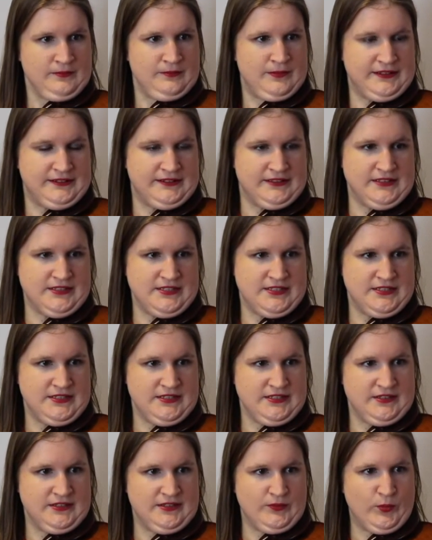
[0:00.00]
but this
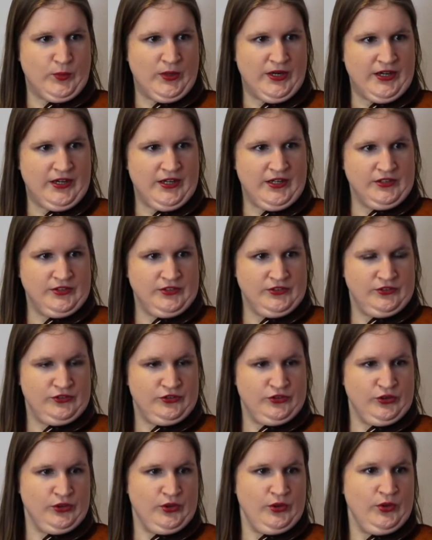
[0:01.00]
1,
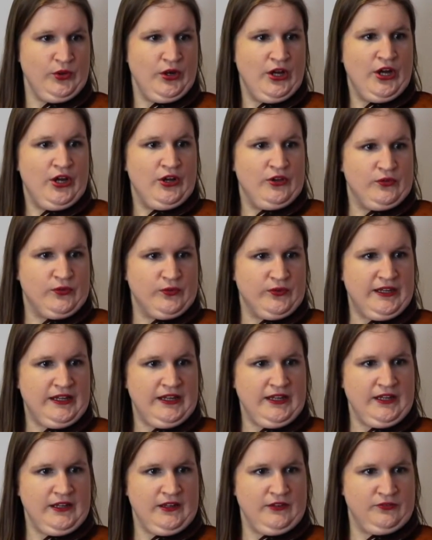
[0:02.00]
2, 3,
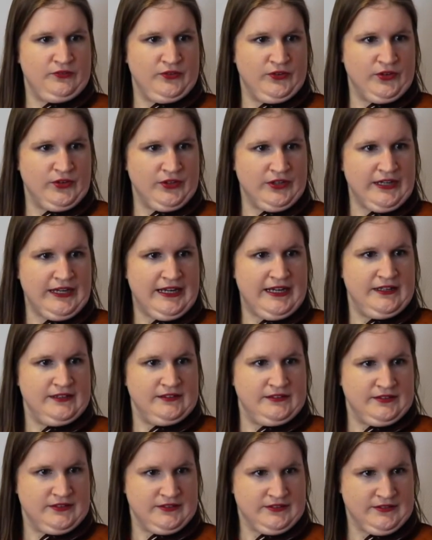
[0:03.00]
4
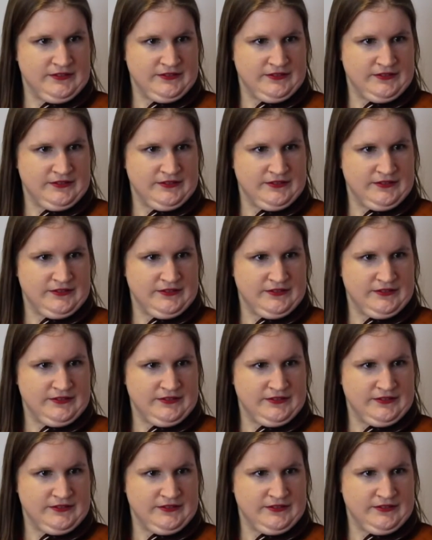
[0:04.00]
and